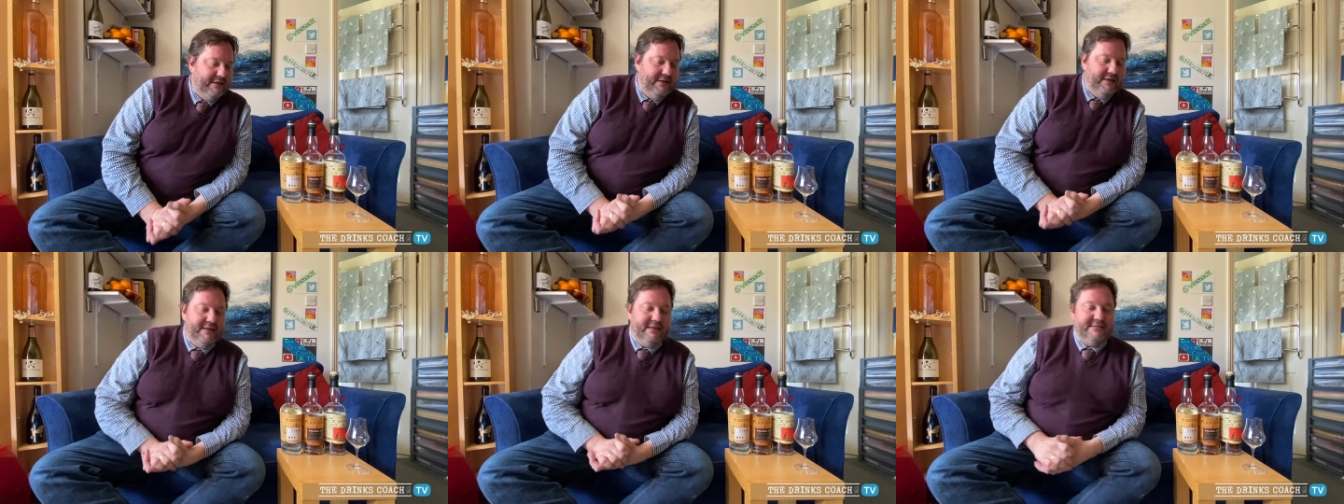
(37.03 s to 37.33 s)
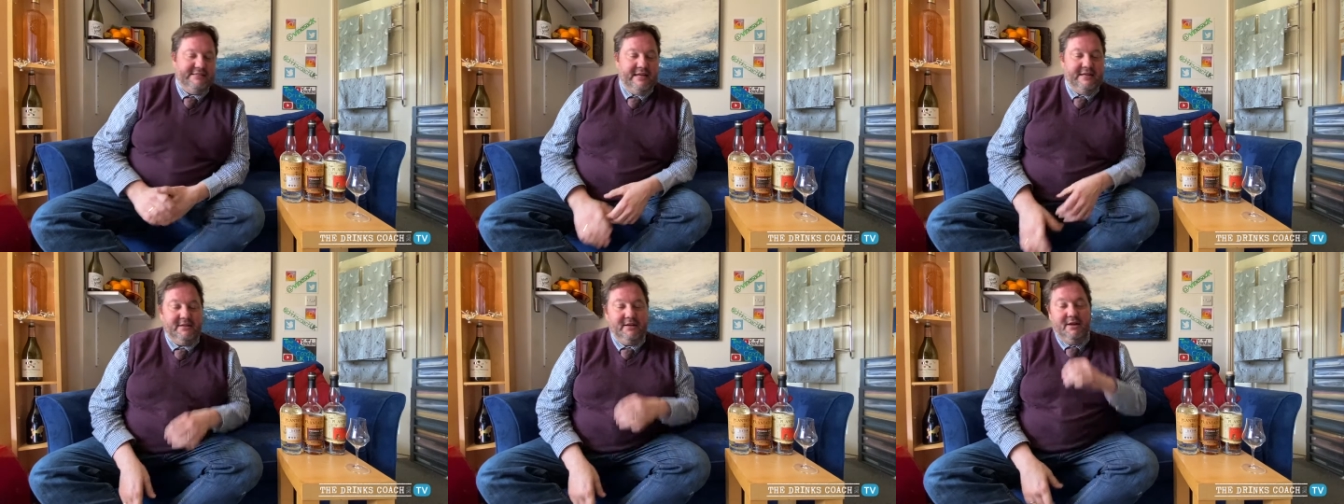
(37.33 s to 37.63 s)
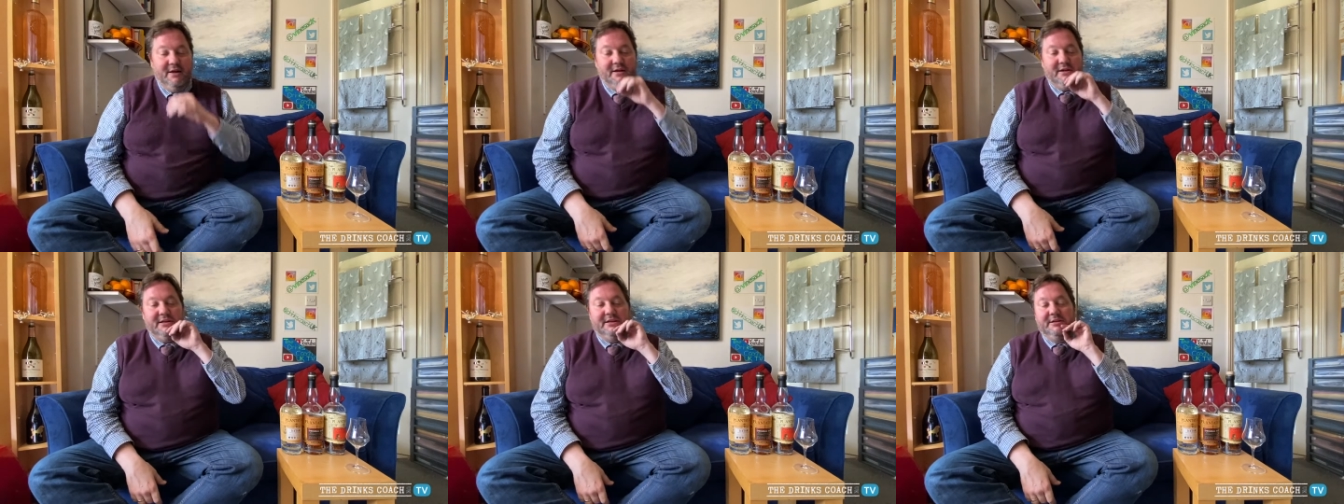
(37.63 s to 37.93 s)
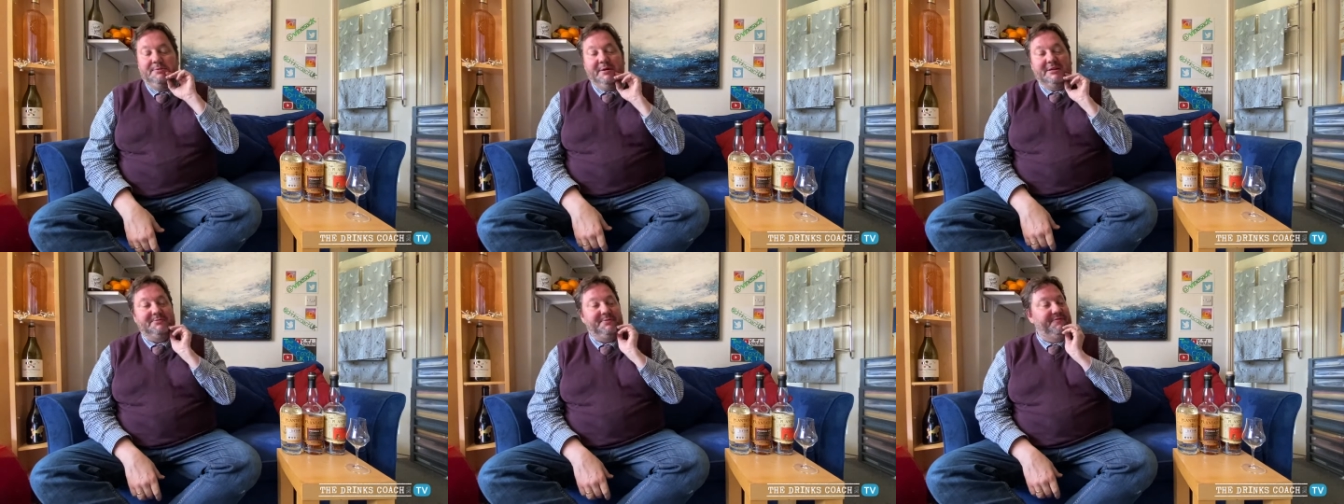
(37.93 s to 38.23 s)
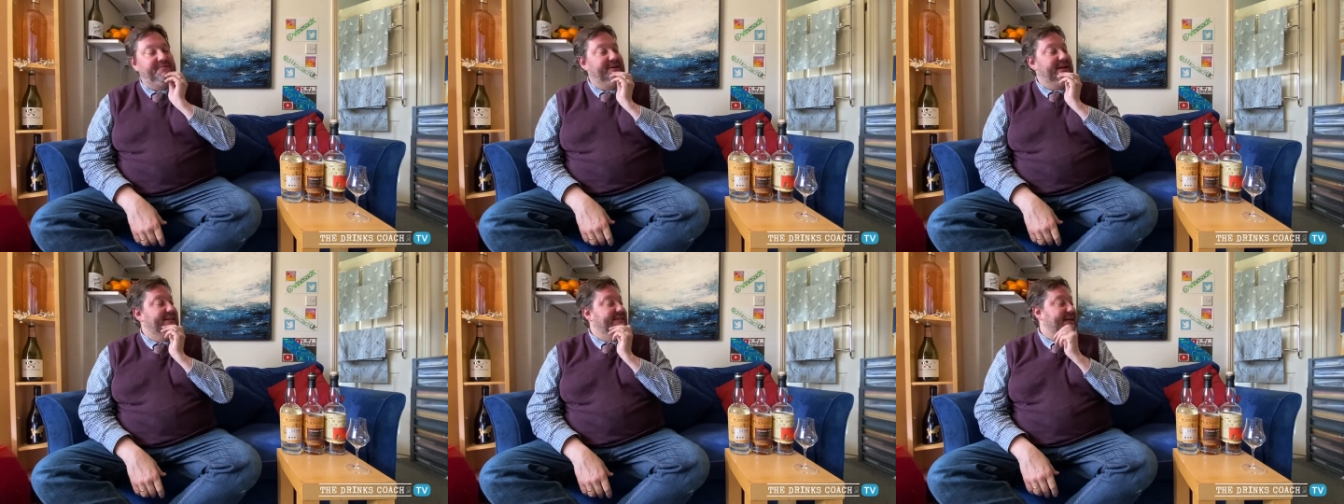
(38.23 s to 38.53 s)
and he said, "Look, you must be
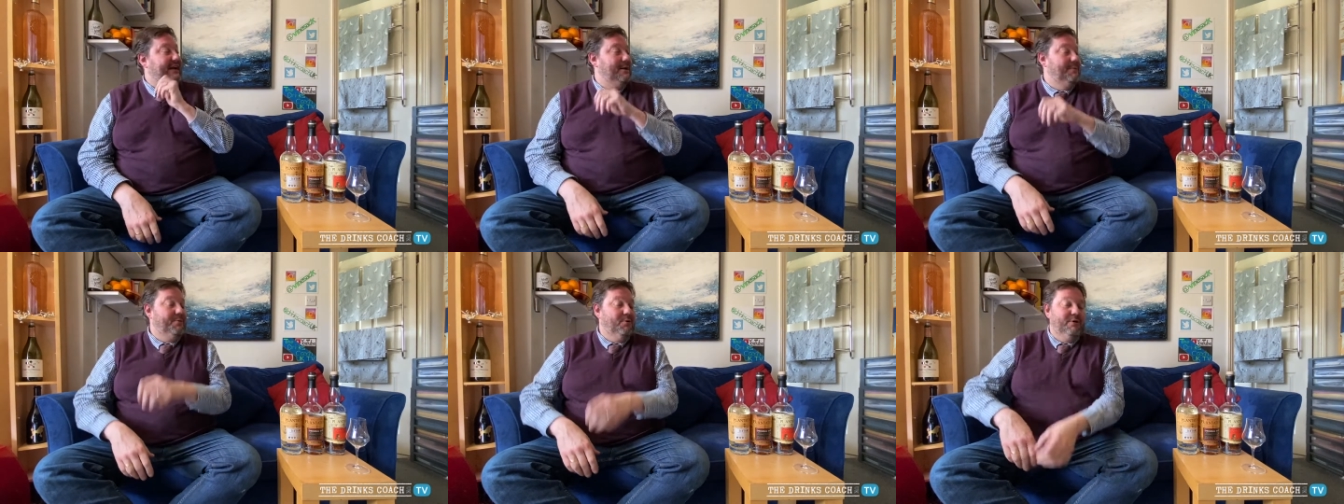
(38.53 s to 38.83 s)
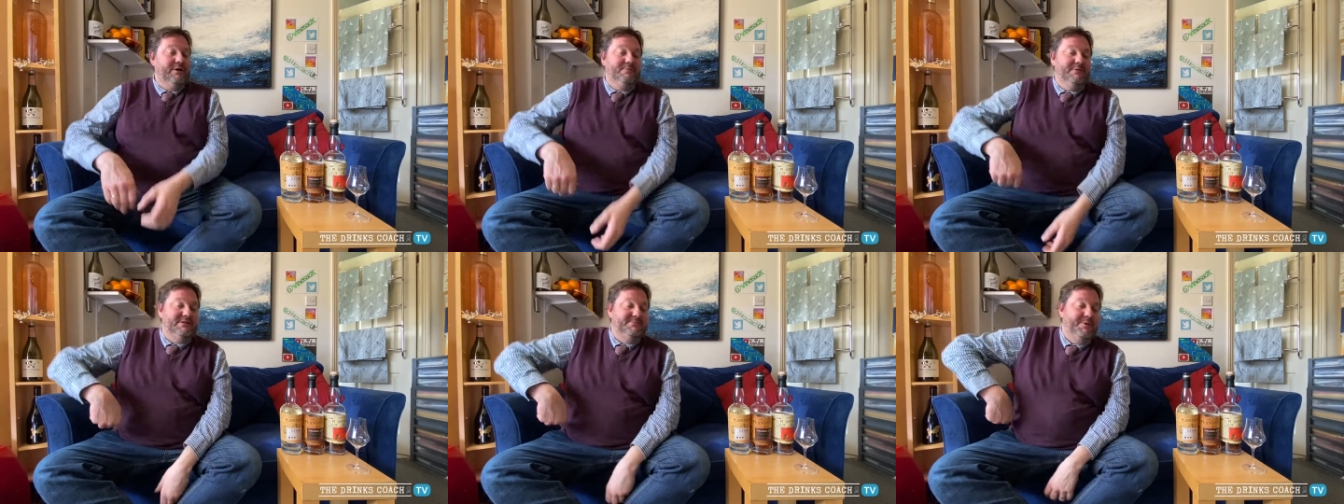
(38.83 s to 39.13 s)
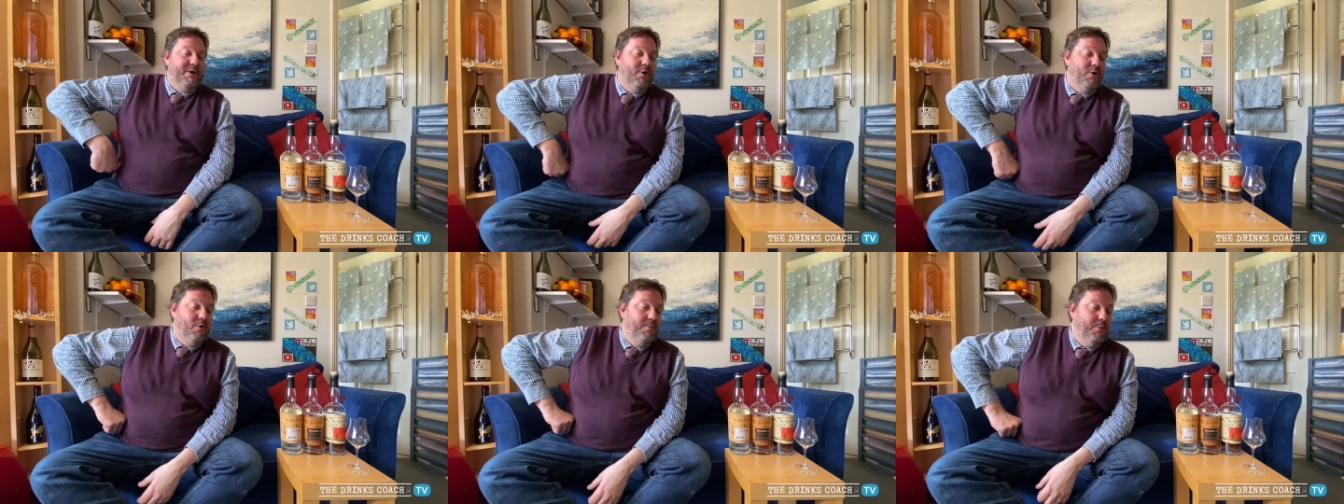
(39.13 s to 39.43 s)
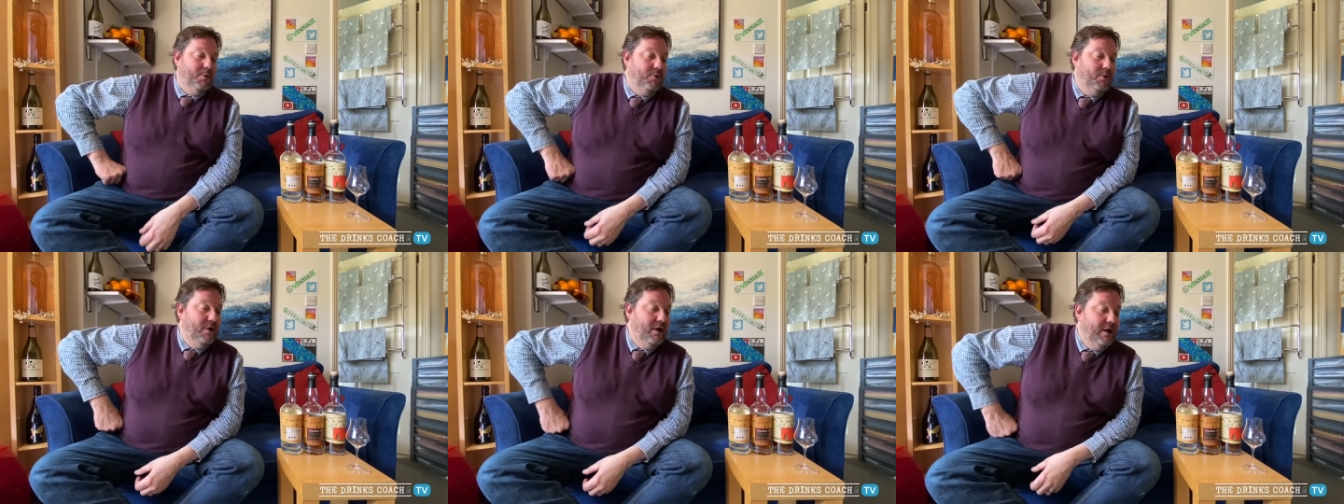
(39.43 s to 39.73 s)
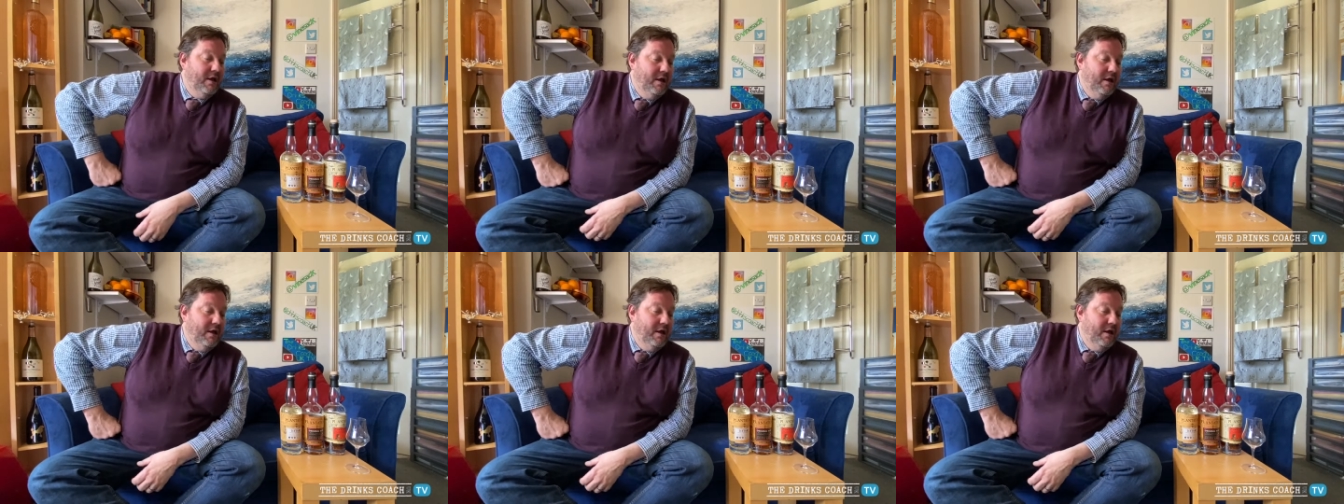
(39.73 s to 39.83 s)
feeling terrible. It must be horrible.